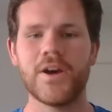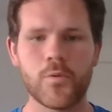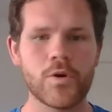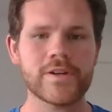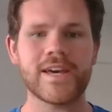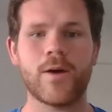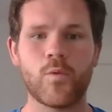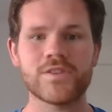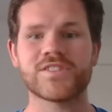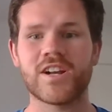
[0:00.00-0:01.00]
work out
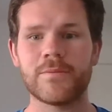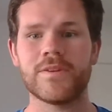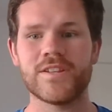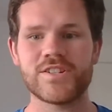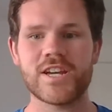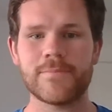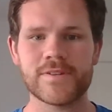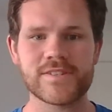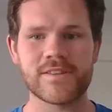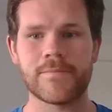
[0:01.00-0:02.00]
what's going to be the
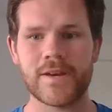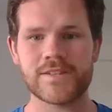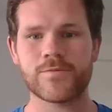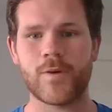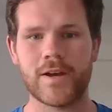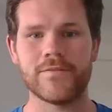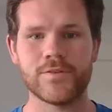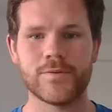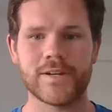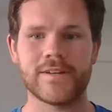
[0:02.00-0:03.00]
cheapest and the best way of
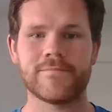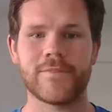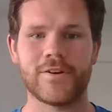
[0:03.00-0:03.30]
doing it.